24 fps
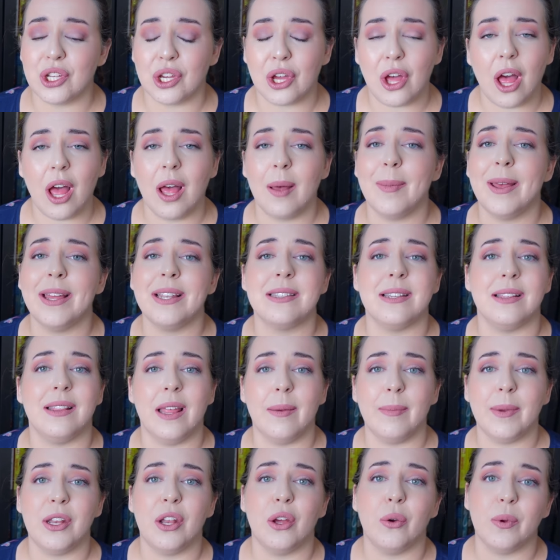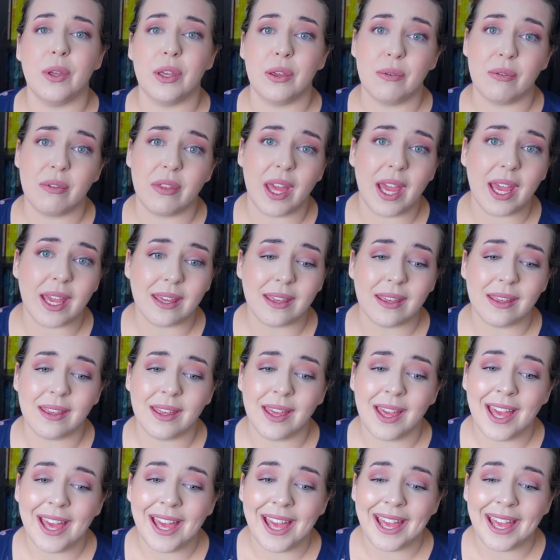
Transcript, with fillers: to comment, to let me know what you think.